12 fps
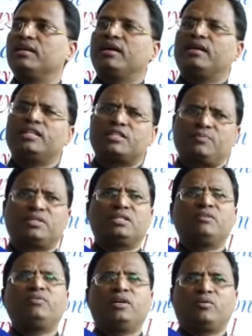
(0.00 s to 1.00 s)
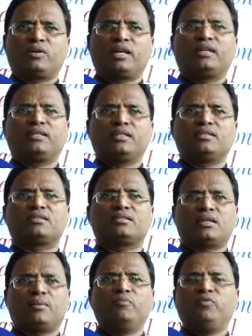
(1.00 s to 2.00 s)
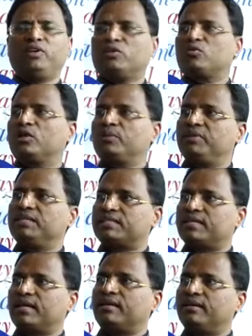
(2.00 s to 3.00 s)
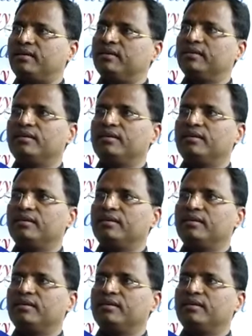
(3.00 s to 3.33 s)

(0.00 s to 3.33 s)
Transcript: and especially we have got another sub wing called Peace Channel.